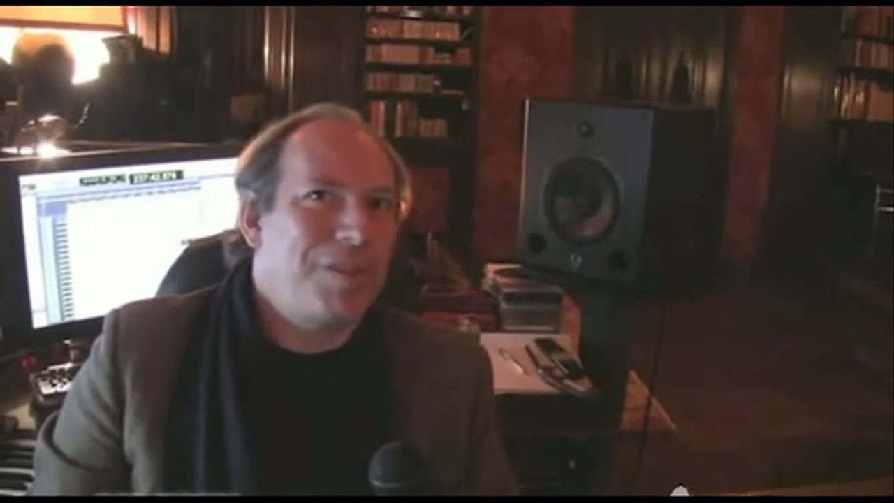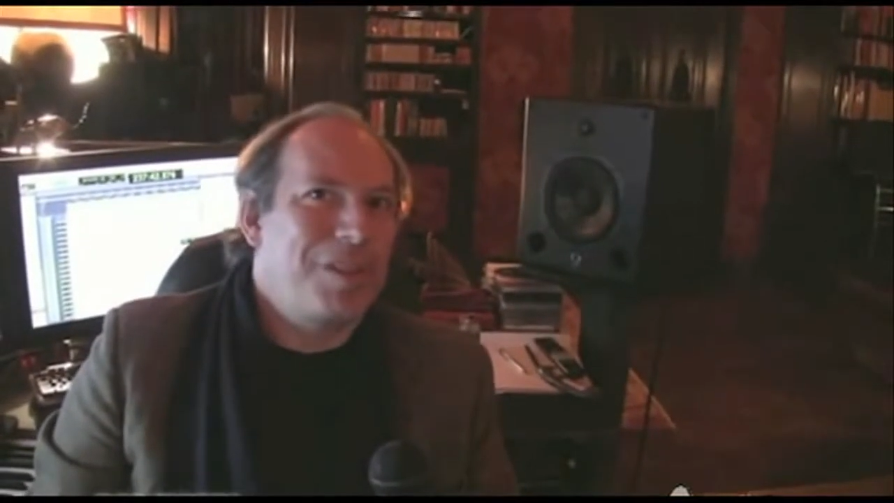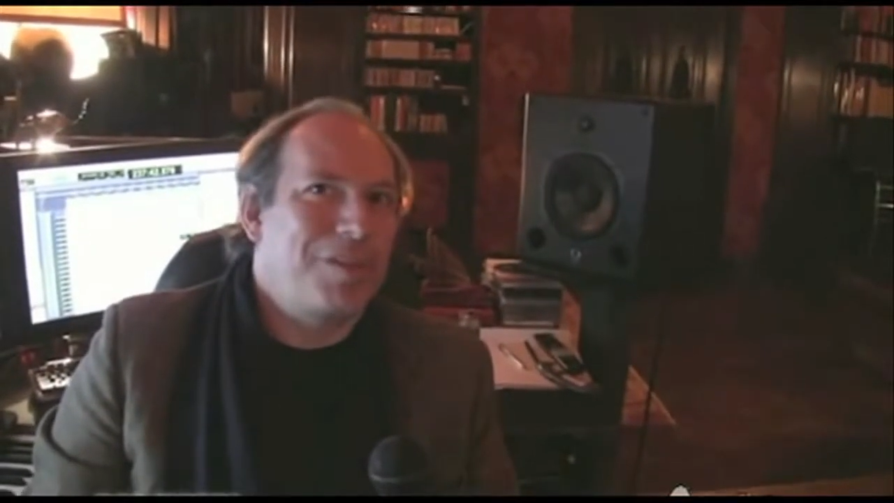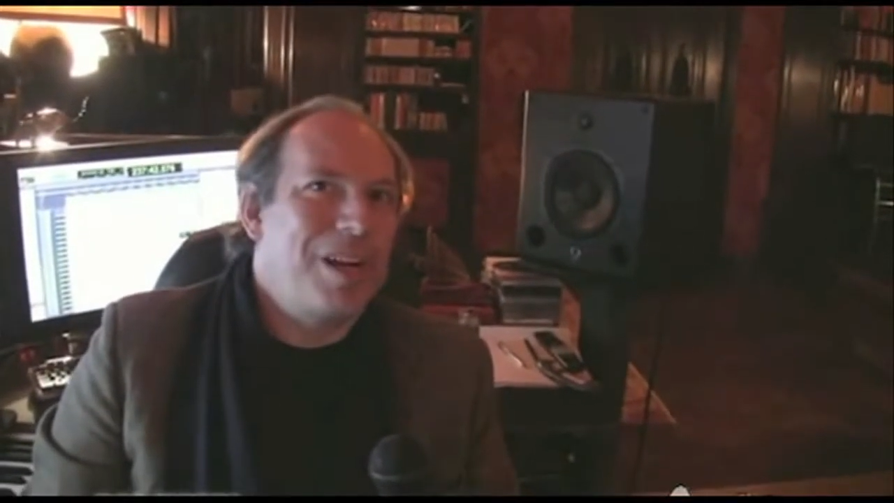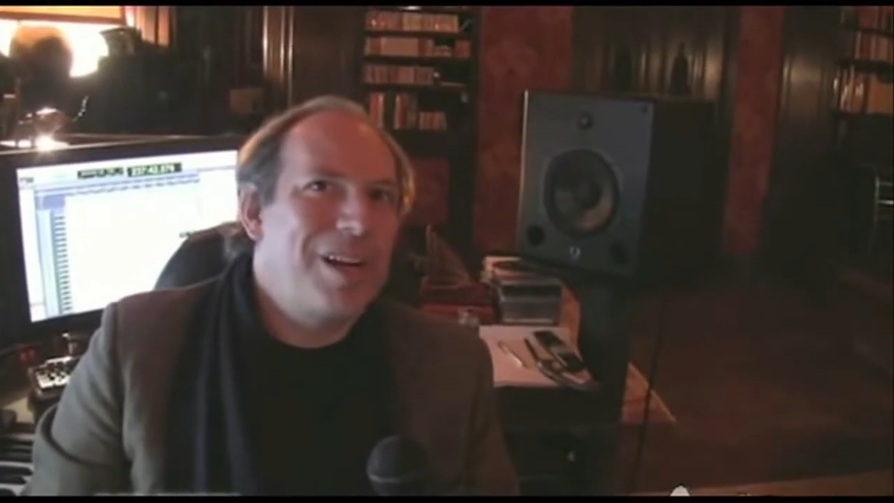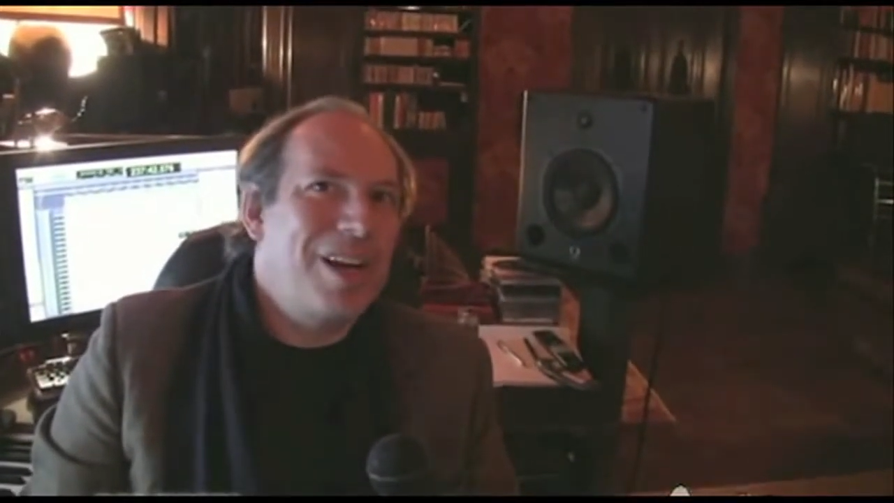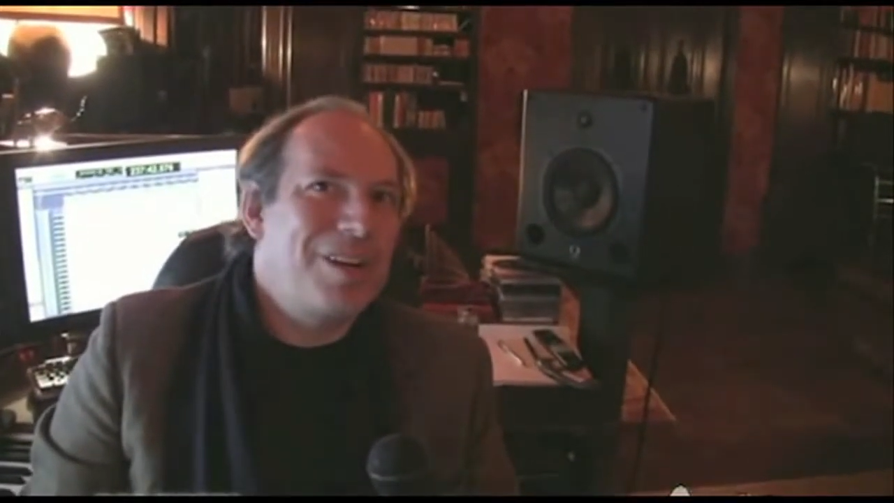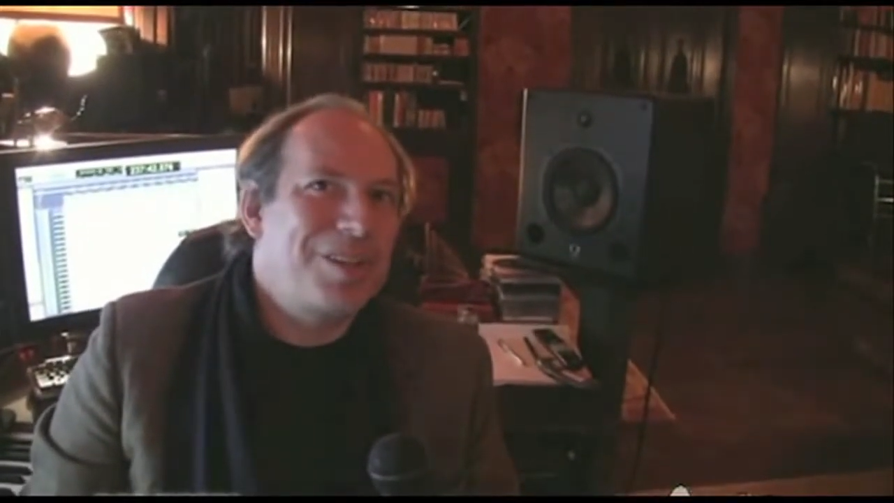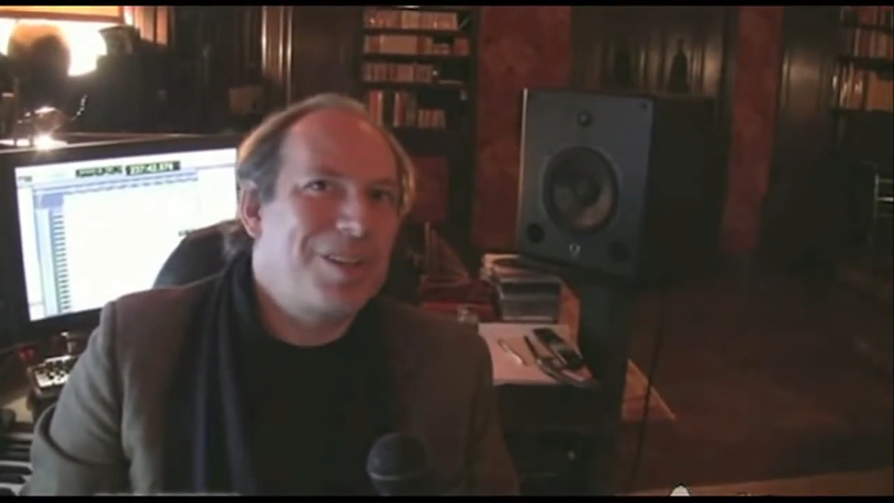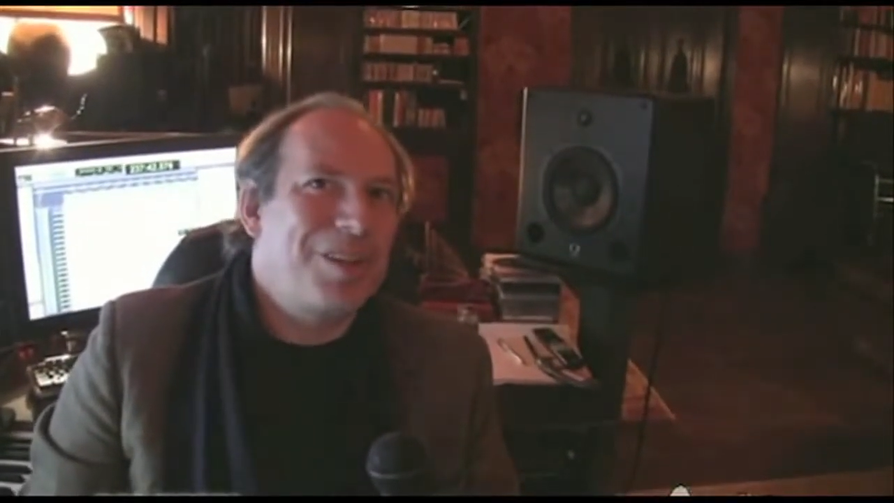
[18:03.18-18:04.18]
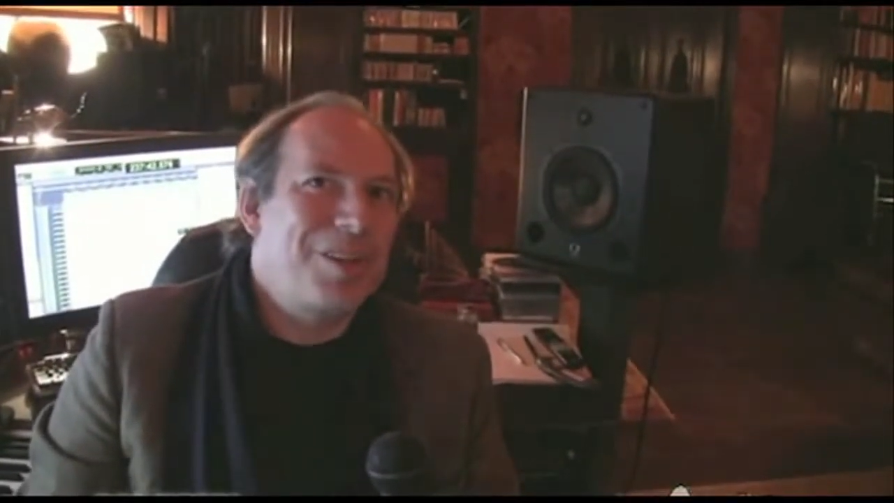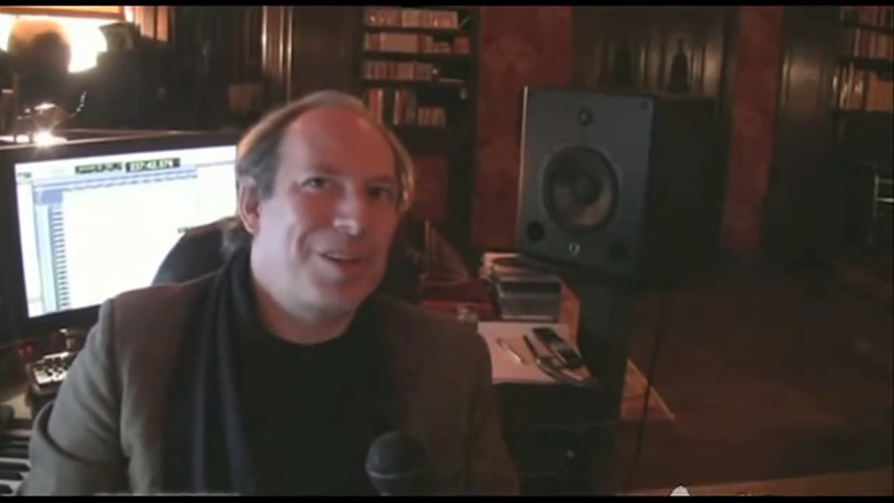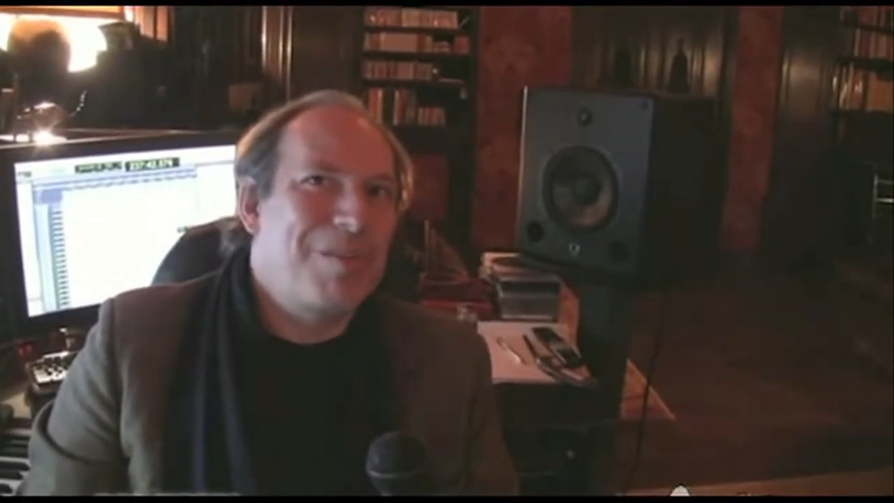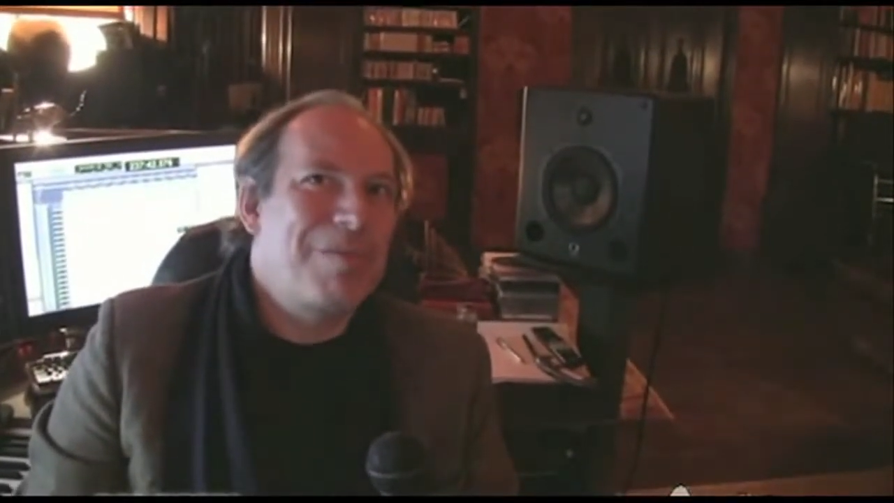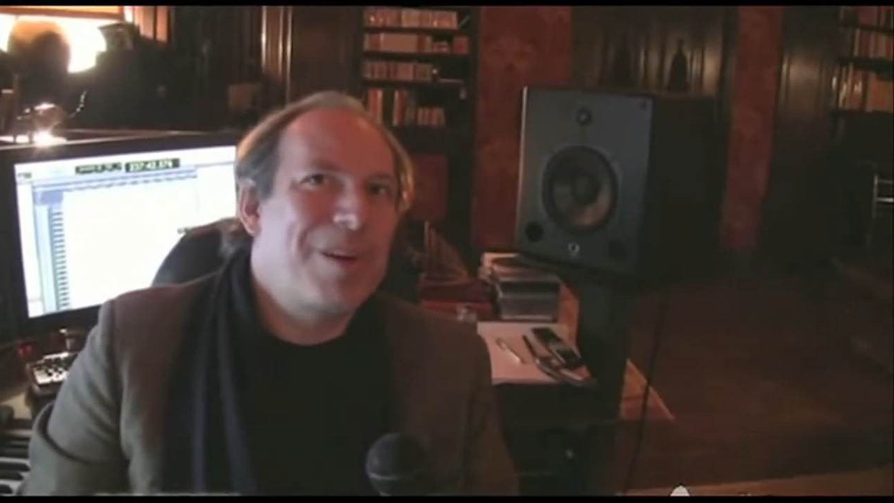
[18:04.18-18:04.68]
the trailer house or the
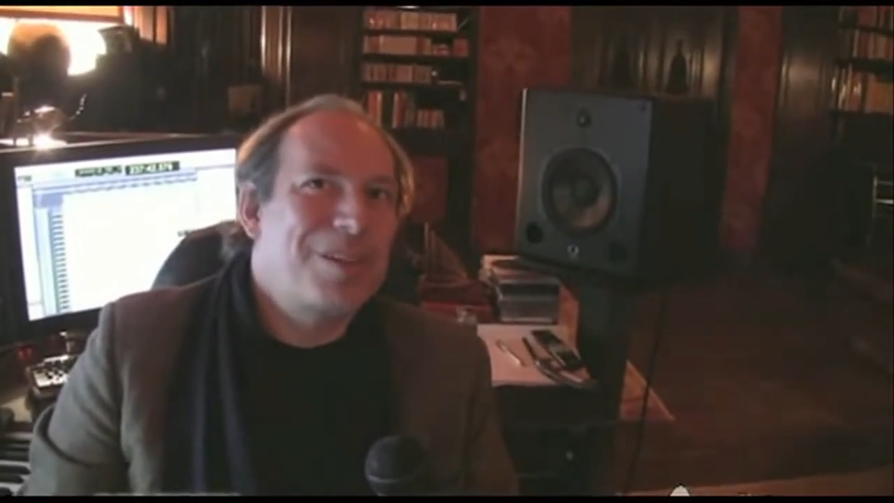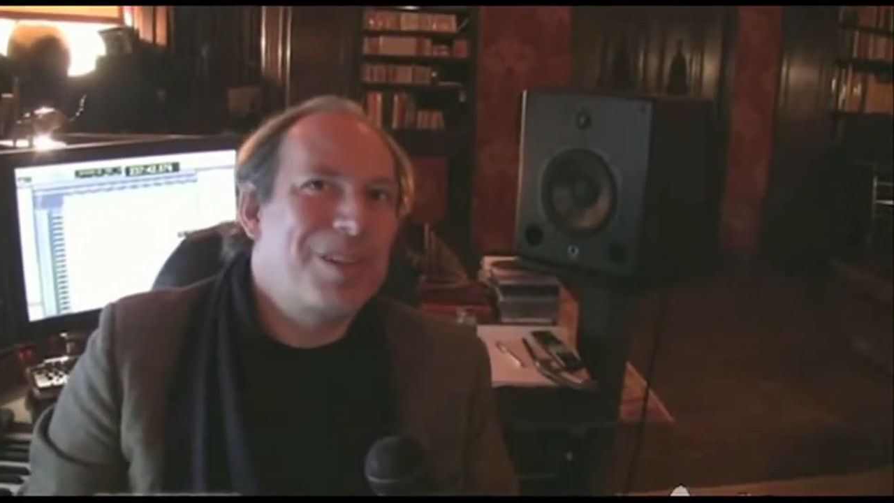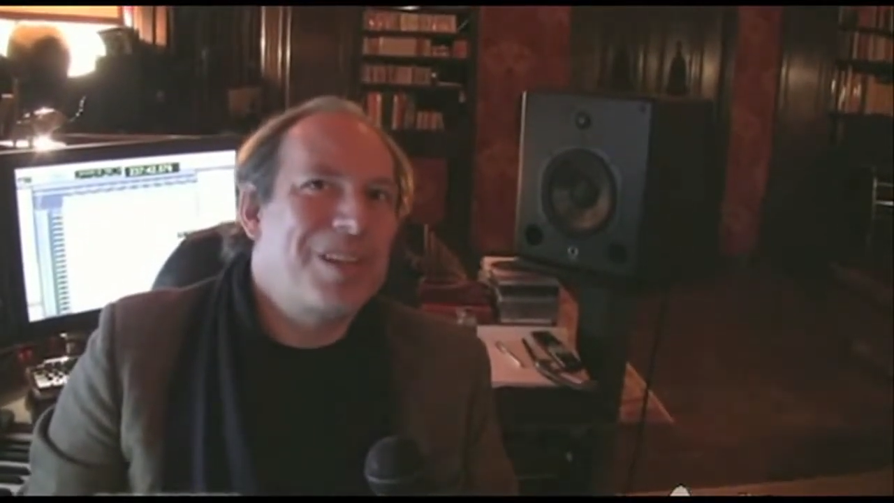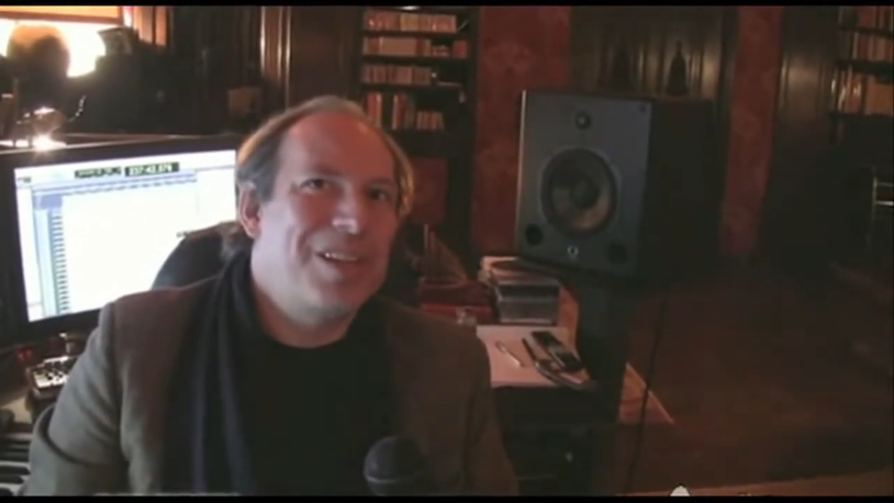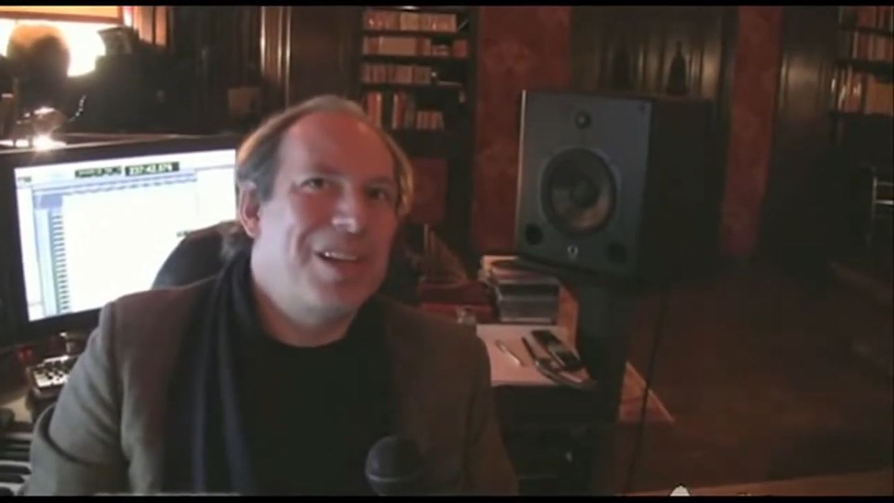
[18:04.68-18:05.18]
composer